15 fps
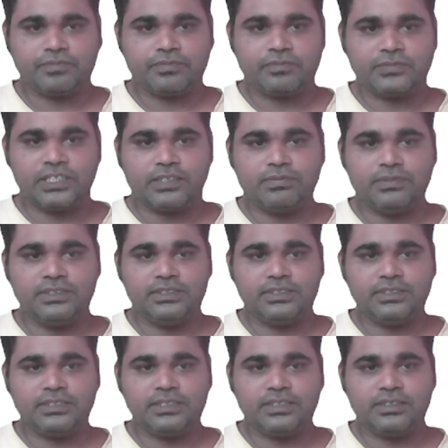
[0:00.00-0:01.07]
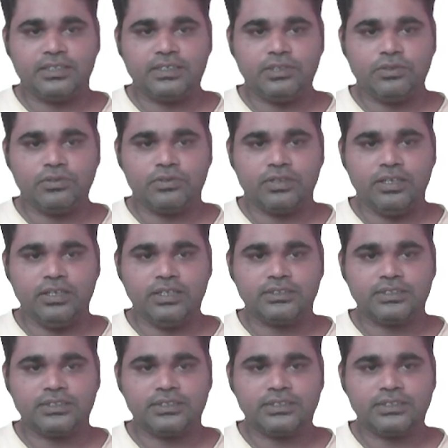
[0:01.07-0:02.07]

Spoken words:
That means in the nucleus,